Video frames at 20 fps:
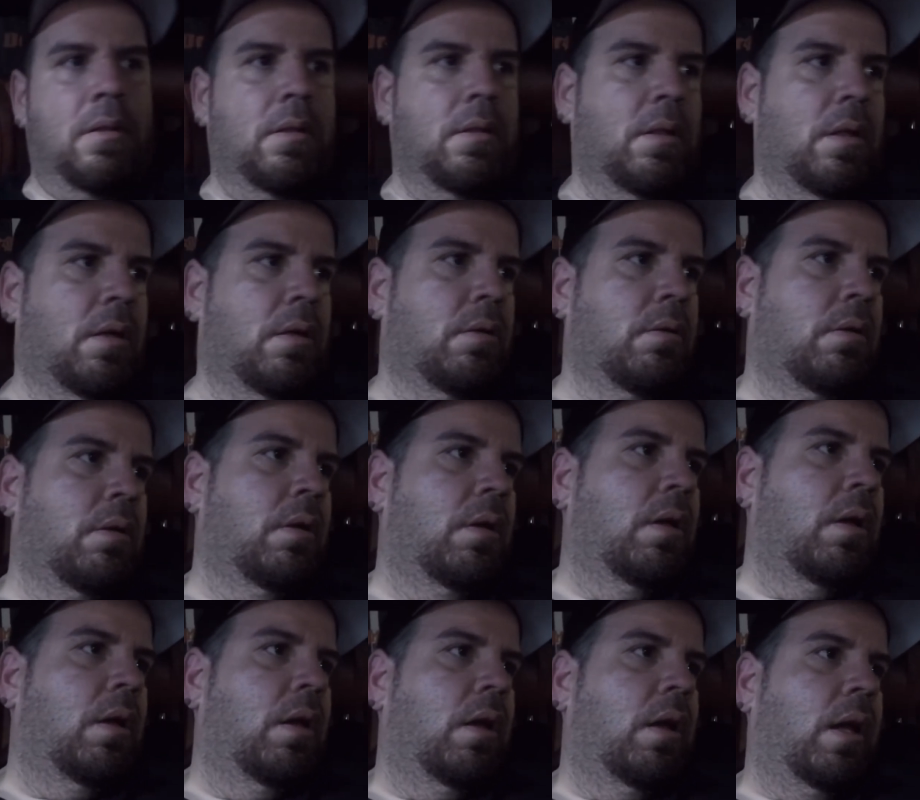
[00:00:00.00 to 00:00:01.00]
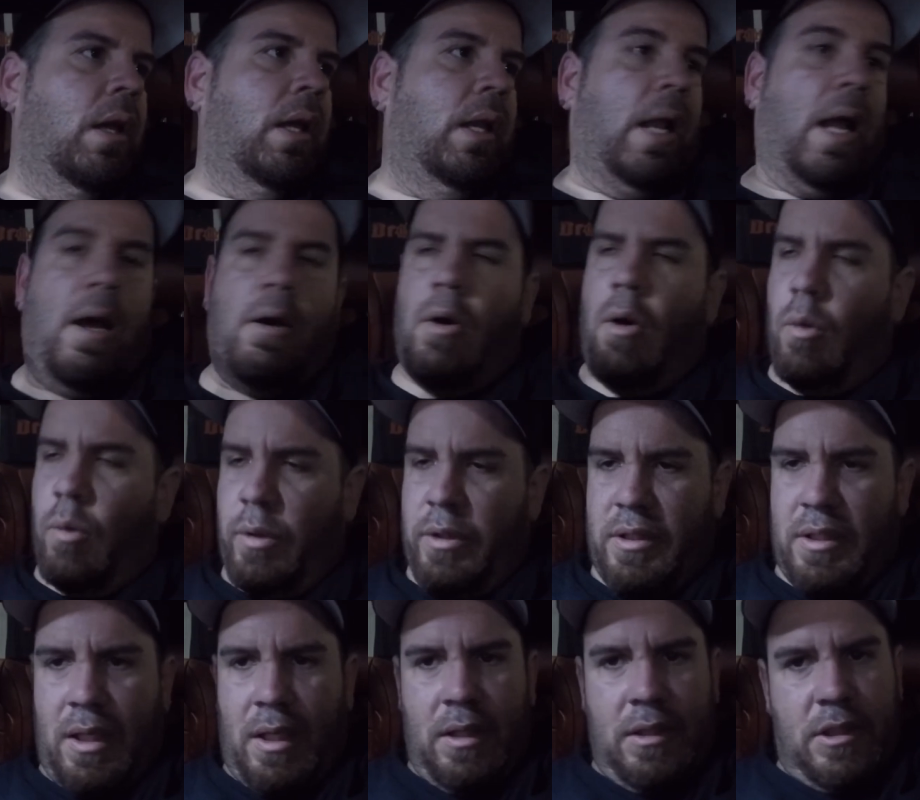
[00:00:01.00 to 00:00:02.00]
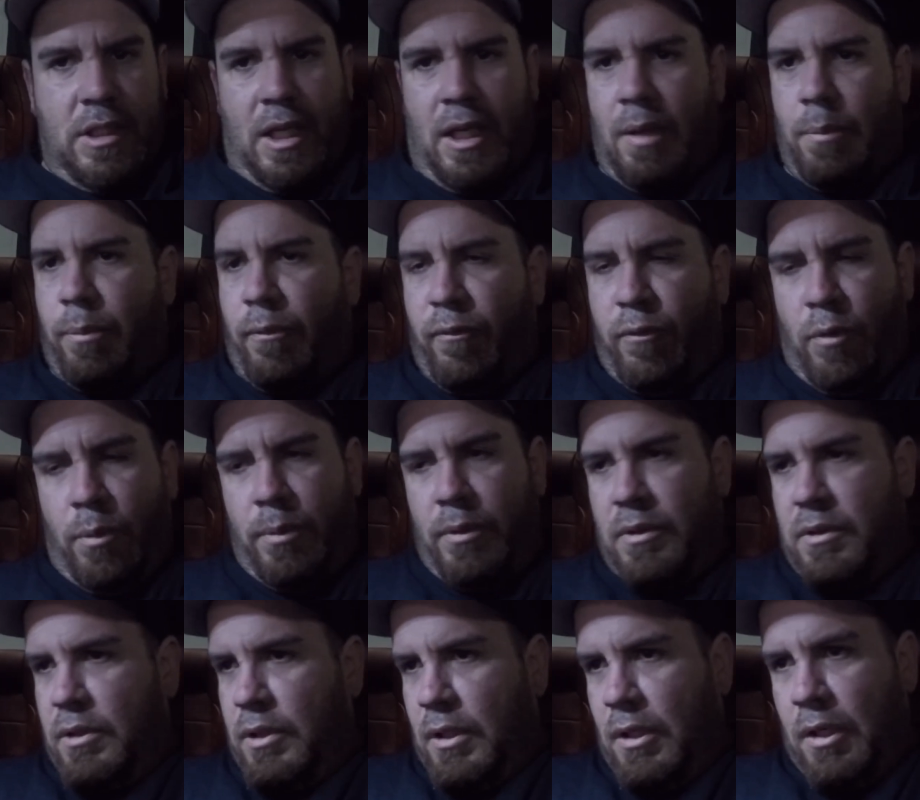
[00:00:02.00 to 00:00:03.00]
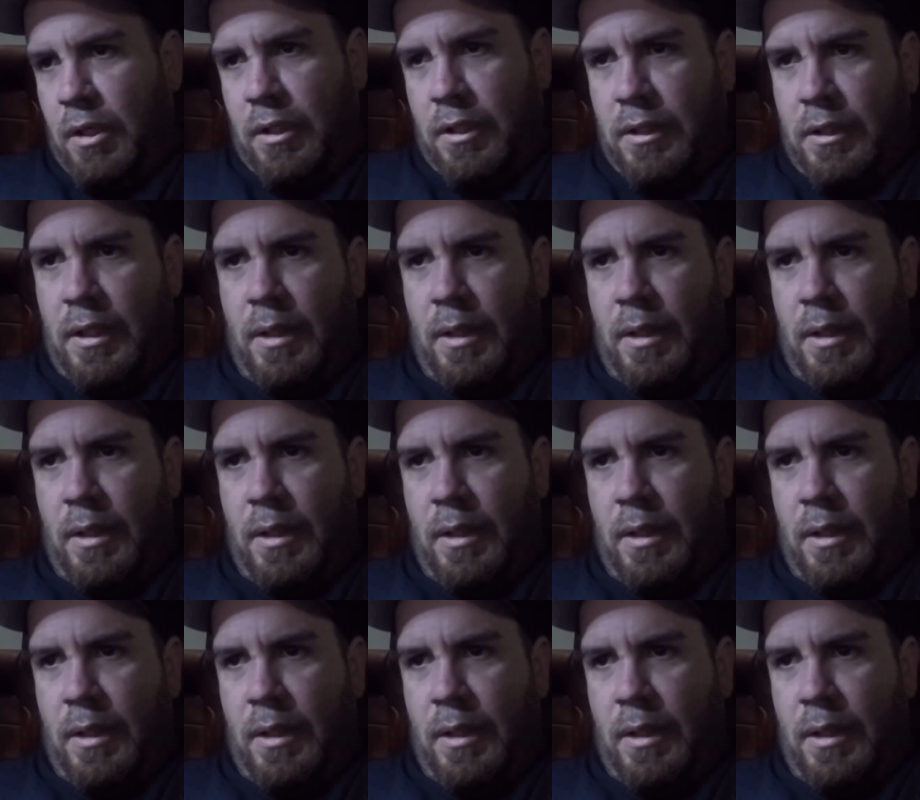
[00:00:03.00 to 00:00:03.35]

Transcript: and I'll always say JM Performance. You can look